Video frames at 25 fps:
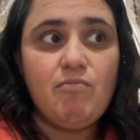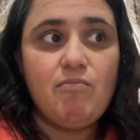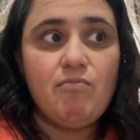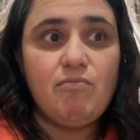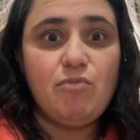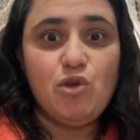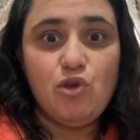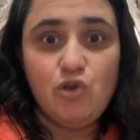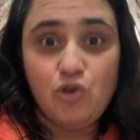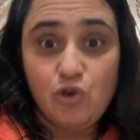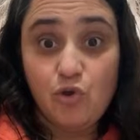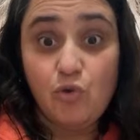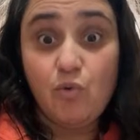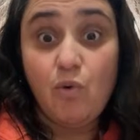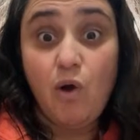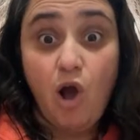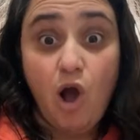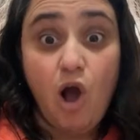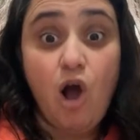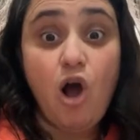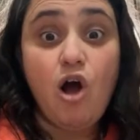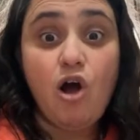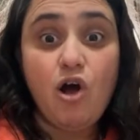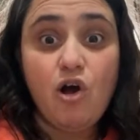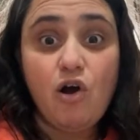you
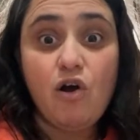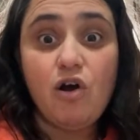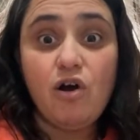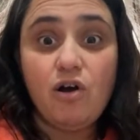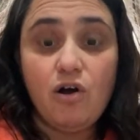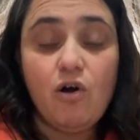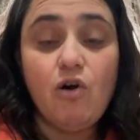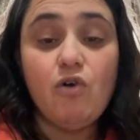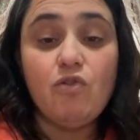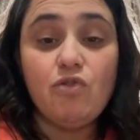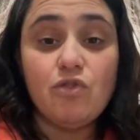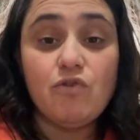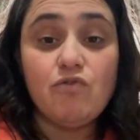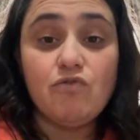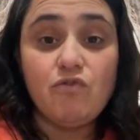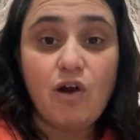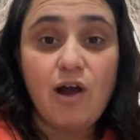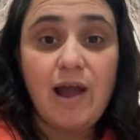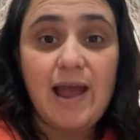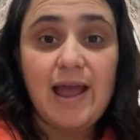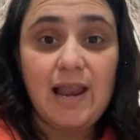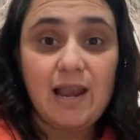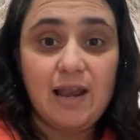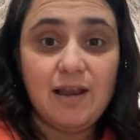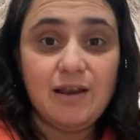are on the
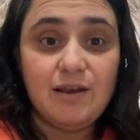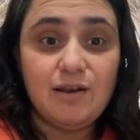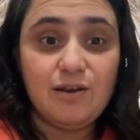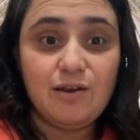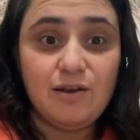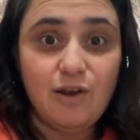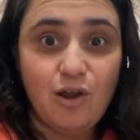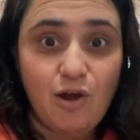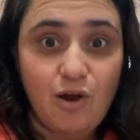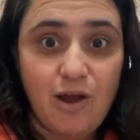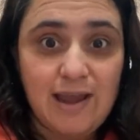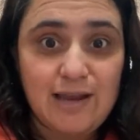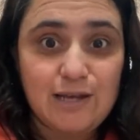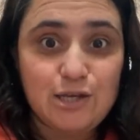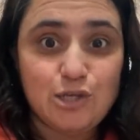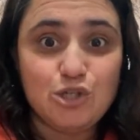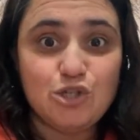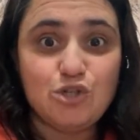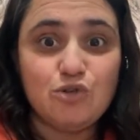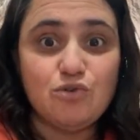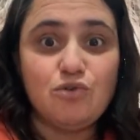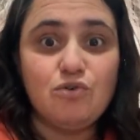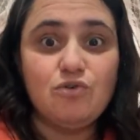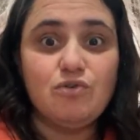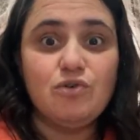right
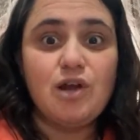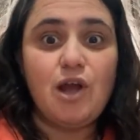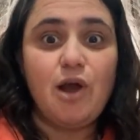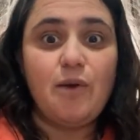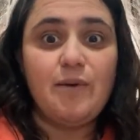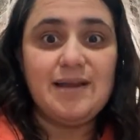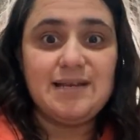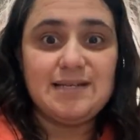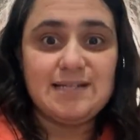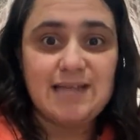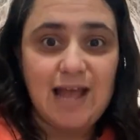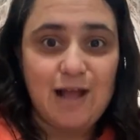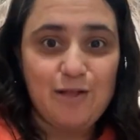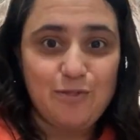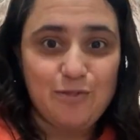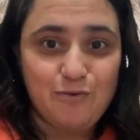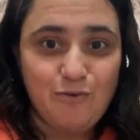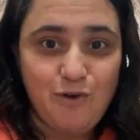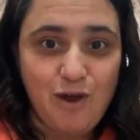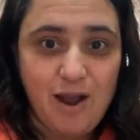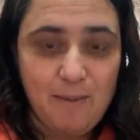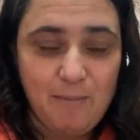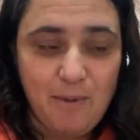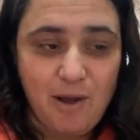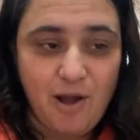lines, you're going down the
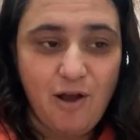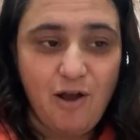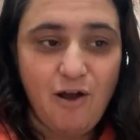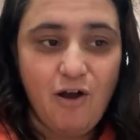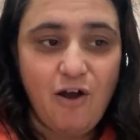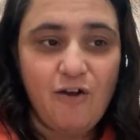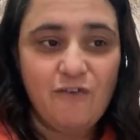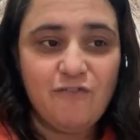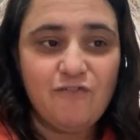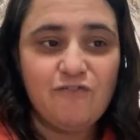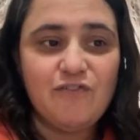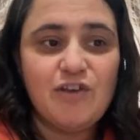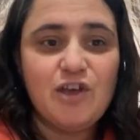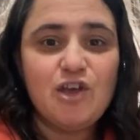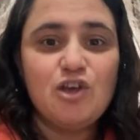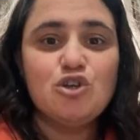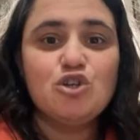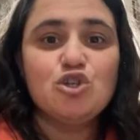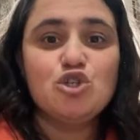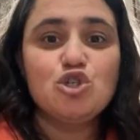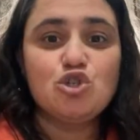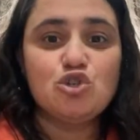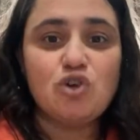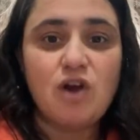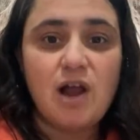right path.
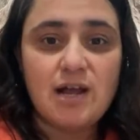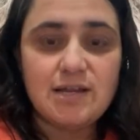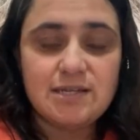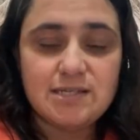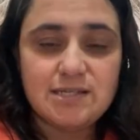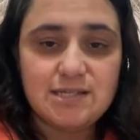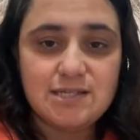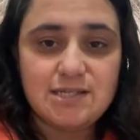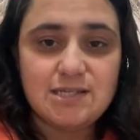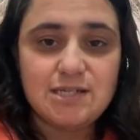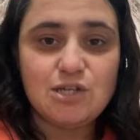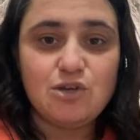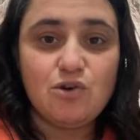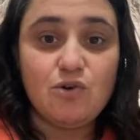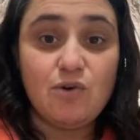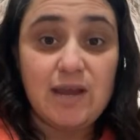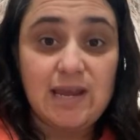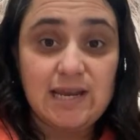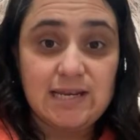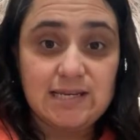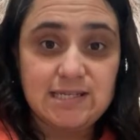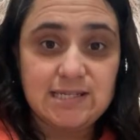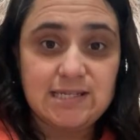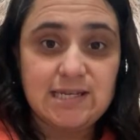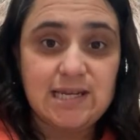Trust your
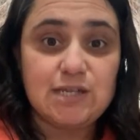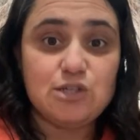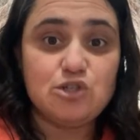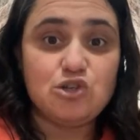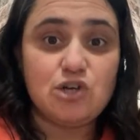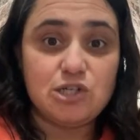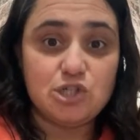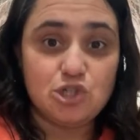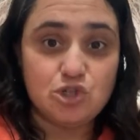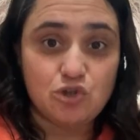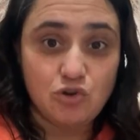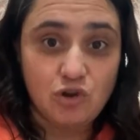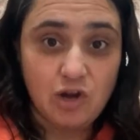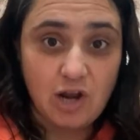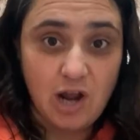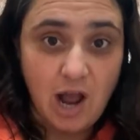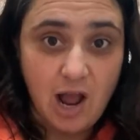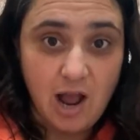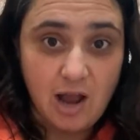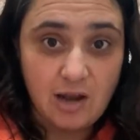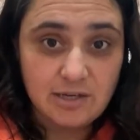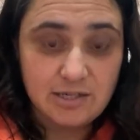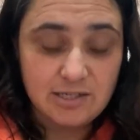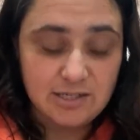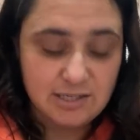instincts, trust your
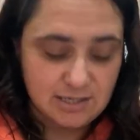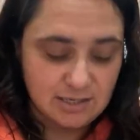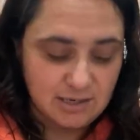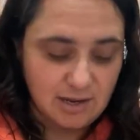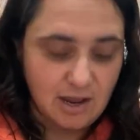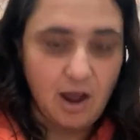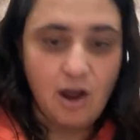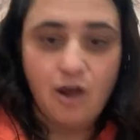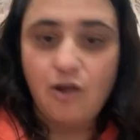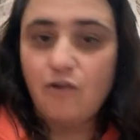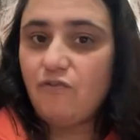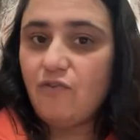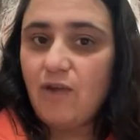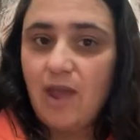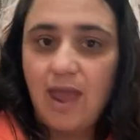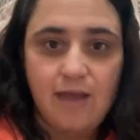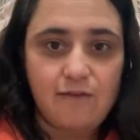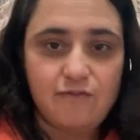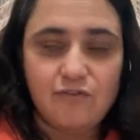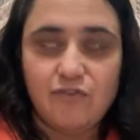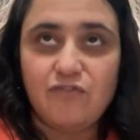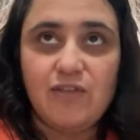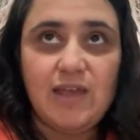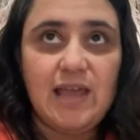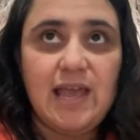gut over
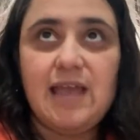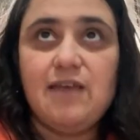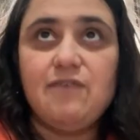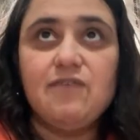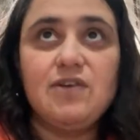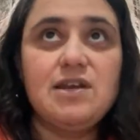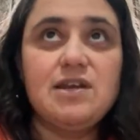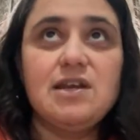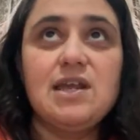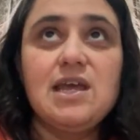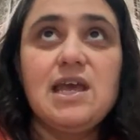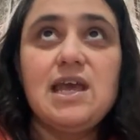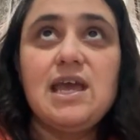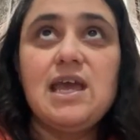everything. Even